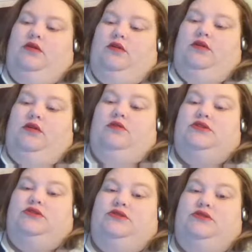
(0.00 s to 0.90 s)
and I was
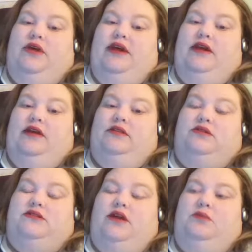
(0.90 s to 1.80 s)
losing weight, I'd
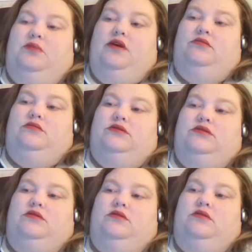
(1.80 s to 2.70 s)
lost nine pounds.
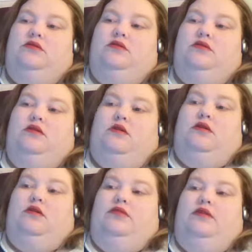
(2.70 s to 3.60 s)

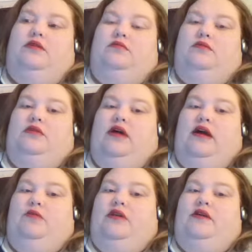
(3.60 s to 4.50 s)
The I
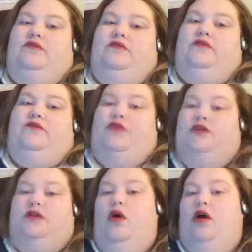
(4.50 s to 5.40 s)
when I first
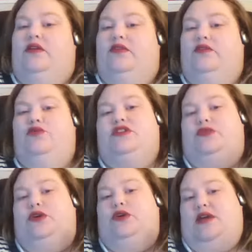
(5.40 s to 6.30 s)
started walking the first
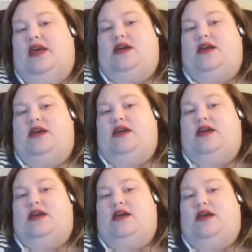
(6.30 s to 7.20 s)
few days
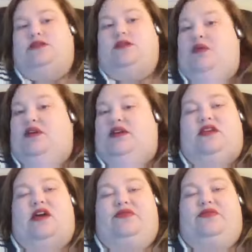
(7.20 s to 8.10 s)
I would get
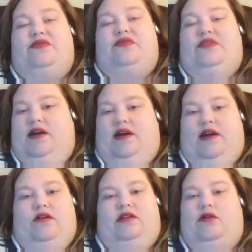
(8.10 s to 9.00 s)
deathly sick. I
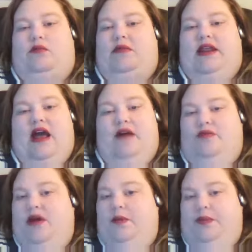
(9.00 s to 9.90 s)
couldn't even make it
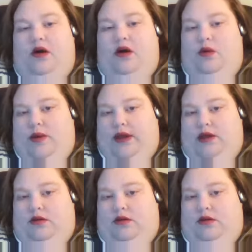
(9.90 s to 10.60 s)
halfway up the hallway.